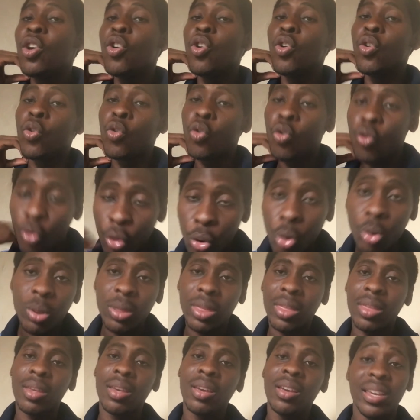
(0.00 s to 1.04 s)
growth
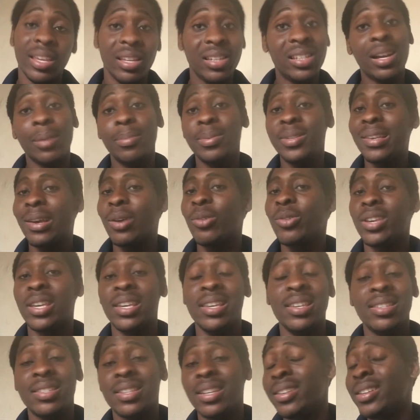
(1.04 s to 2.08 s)
in capital gains,
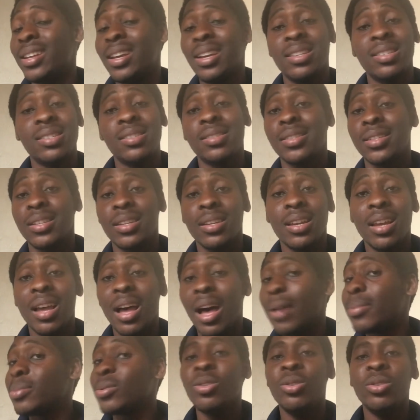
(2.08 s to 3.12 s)
and that's
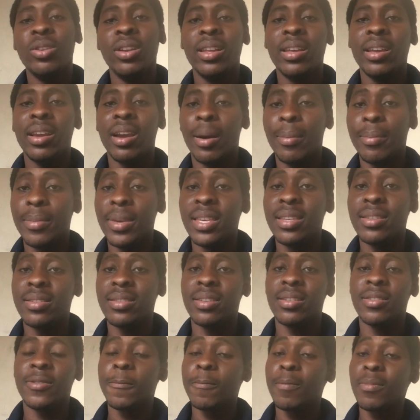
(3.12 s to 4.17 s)
absolutely amazing.
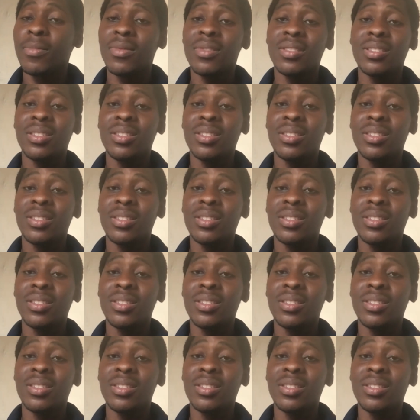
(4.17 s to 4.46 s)
Just